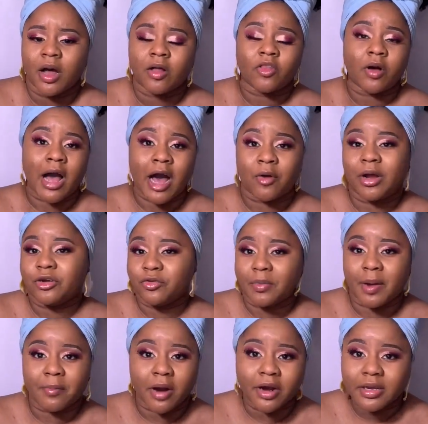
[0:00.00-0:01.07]
how I do my
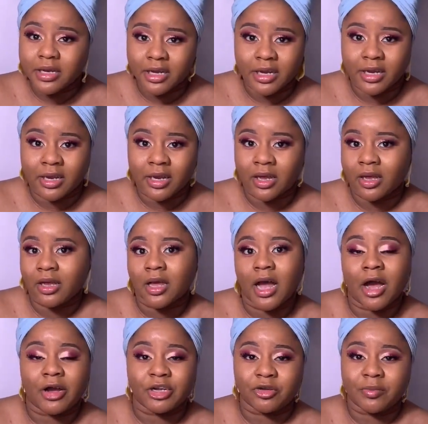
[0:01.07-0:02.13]
marketing, how
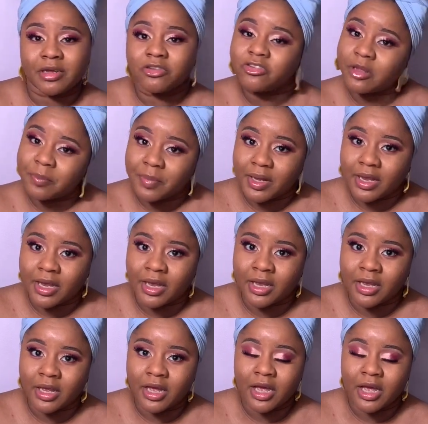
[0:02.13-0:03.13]
I do my shipping,